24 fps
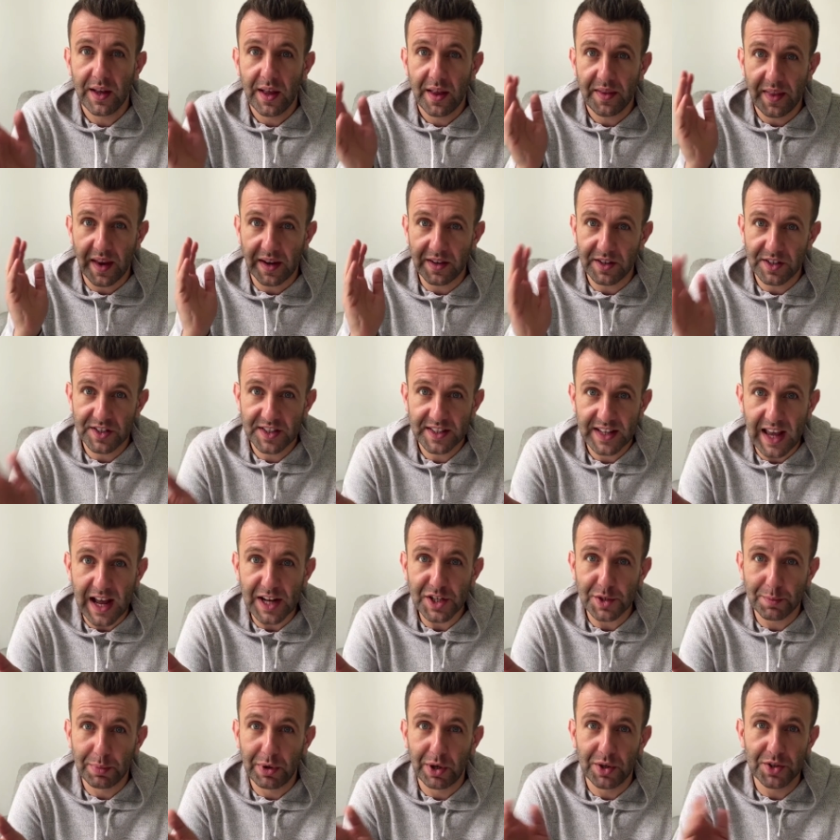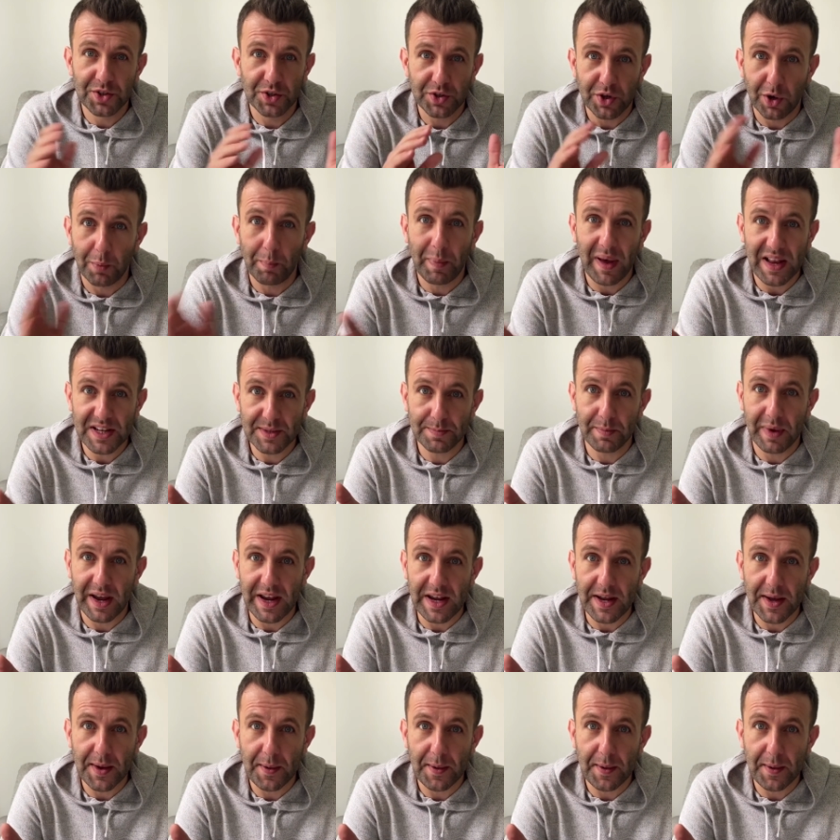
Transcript: then scatter plots are your best mate